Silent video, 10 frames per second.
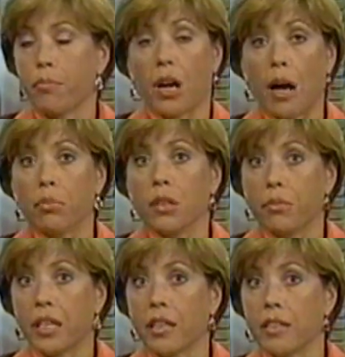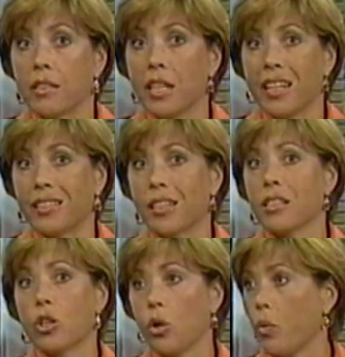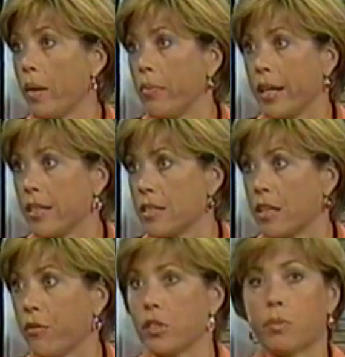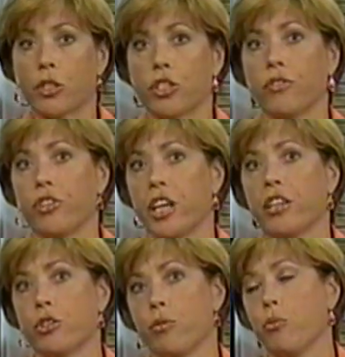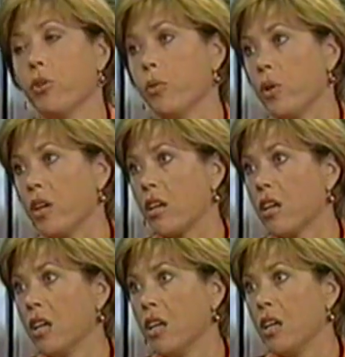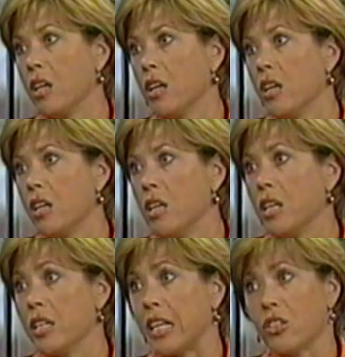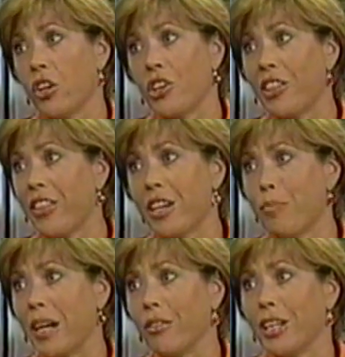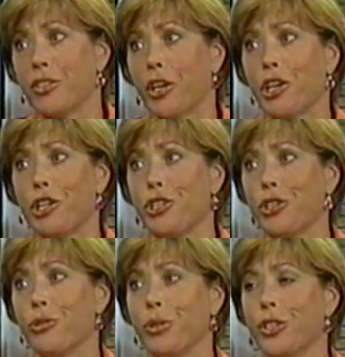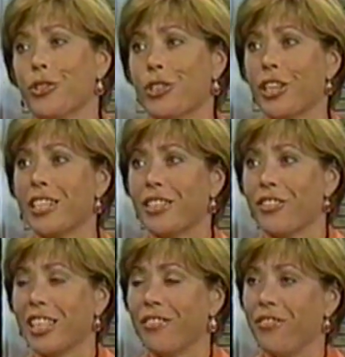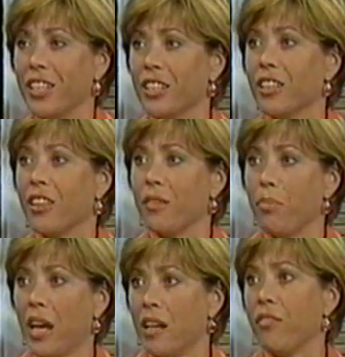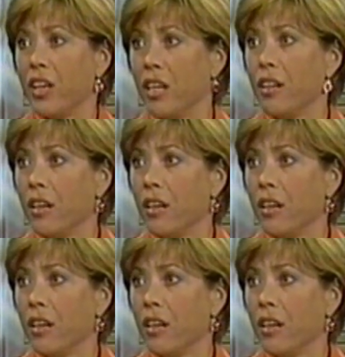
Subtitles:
problem, because it doesn't go away by itself, especially if you're getting to the point where that's all you can think about. It's all you can do. You're starting to really feel the pain of it.